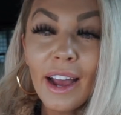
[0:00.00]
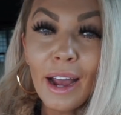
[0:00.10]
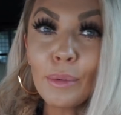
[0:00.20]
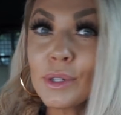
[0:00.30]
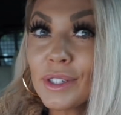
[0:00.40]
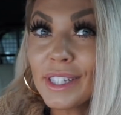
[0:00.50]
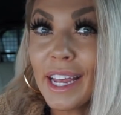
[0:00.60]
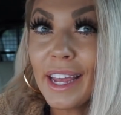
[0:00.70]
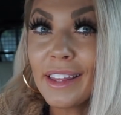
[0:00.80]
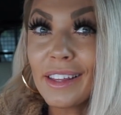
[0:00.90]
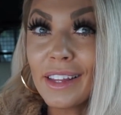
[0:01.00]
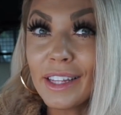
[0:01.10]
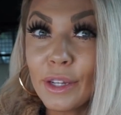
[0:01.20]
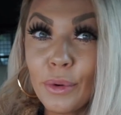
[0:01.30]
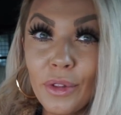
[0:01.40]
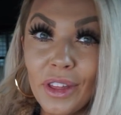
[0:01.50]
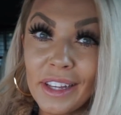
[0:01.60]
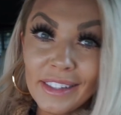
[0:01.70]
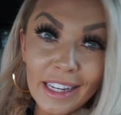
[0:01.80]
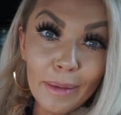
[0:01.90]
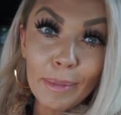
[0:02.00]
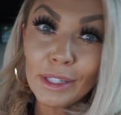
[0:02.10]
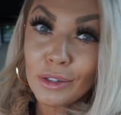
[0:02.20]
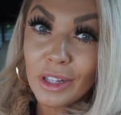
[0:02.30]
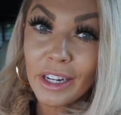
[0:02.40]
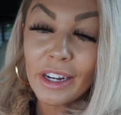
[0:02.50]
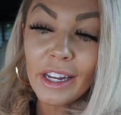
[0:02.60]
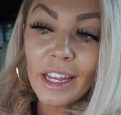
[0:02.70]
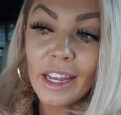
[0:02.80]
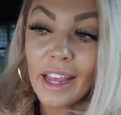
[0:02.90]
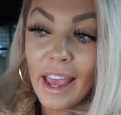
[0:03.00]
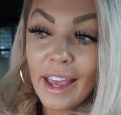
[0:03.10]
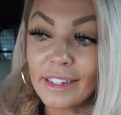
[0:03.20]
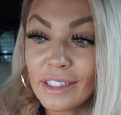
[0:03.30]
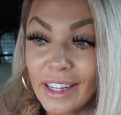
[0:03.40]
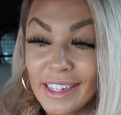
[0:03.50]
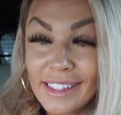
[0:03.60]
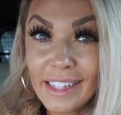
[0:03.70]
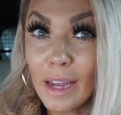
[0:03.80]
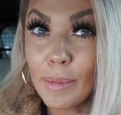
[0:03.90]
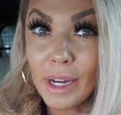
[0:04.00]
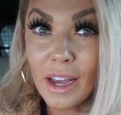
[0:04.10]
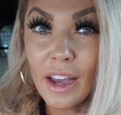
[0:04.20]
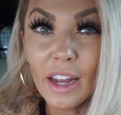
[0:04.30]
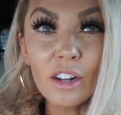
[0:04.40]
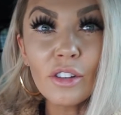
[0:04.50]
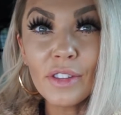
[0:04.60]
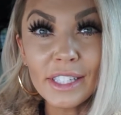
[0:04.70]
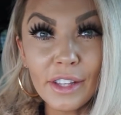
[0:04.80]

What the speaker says: I will say that like there were things like mental clarity and like stamina and all of these